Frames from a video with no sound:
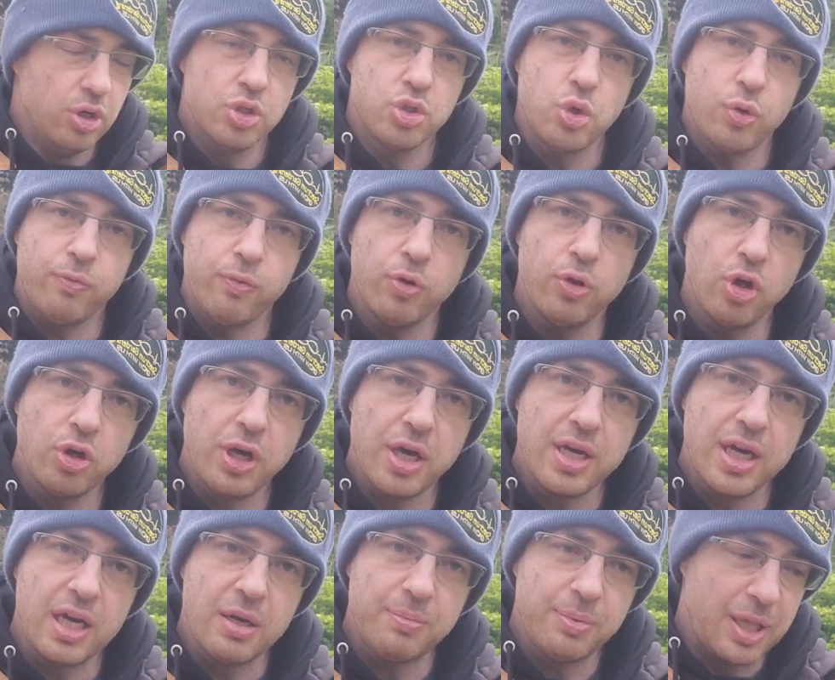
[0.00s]
So if we're
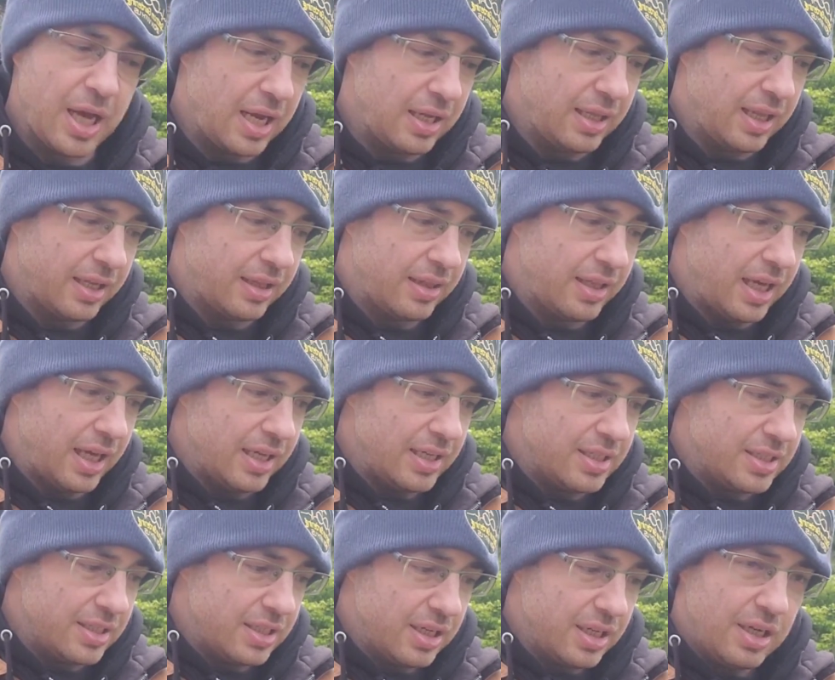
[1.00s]
looking at a plant like
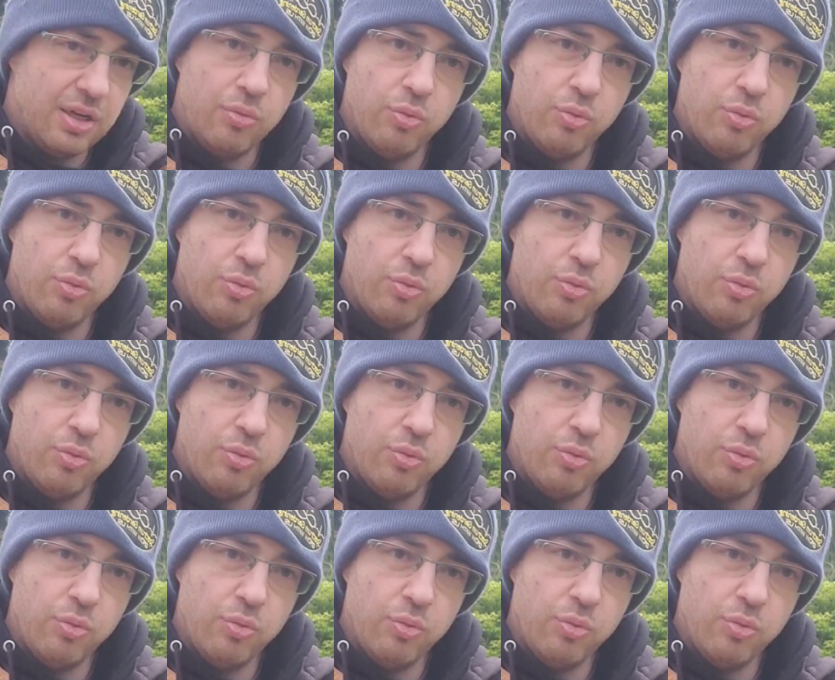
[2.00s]
this,